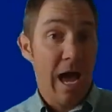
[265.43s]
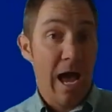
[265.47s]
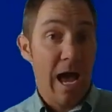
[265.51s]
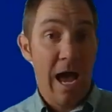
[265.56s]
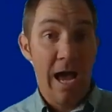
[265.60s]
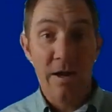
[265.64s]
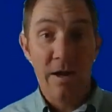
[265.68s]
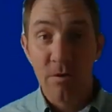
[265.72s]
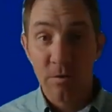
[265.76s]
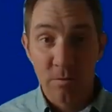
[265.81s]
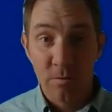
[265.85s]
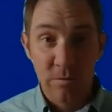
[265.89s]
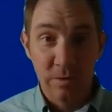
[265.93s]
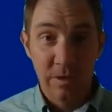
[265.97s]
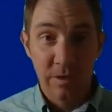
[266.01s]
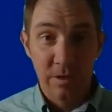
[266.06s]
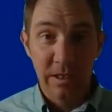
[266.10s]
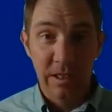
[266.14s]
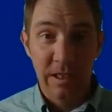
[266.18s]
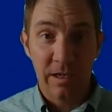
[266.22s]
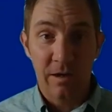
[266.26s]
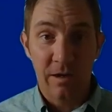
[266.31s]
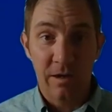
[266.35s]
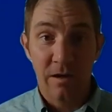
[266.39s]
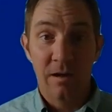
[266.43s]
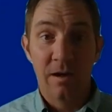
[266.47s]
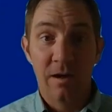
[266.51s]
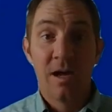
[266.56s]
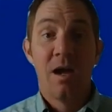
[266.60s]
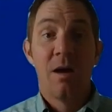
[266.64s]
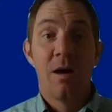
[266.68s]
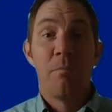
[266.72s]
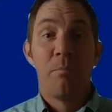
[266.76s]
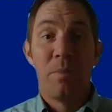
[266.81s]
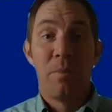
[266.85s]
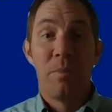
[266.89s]
I don't really
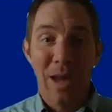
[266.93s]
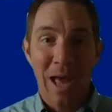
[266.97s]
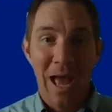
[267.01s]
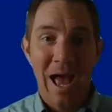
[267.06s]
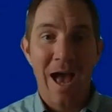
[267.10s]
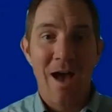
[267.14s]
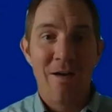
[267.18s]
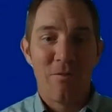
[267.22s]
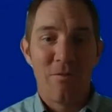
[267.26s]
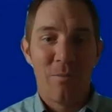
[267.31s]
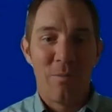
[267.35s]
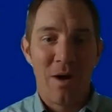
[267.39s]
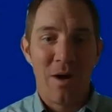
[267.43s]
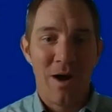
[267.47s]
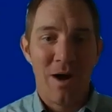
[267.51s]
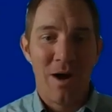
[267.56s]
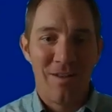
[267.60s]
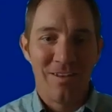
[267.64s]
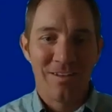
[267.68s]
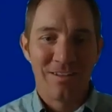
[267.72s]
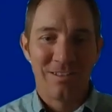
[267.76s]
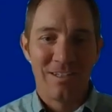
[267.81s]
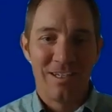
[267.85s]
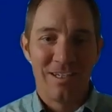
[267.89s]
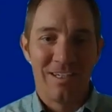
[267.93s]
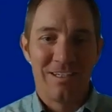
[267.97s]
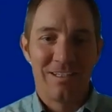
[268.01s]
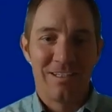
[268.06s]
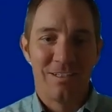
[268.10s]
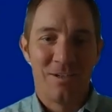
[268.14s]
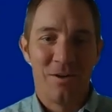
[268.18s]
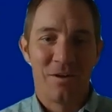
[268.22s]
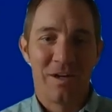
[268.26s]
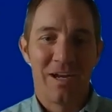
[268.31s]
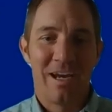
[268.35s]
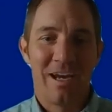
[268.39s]
care, but have a policy.
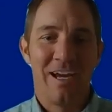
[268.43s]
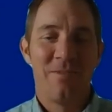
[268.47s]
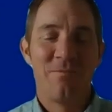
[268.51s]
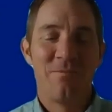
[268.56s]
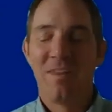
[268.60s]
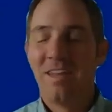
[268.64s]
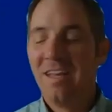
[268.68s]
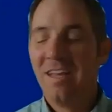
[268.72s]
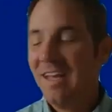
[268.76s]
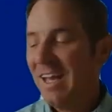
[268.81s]
Okay.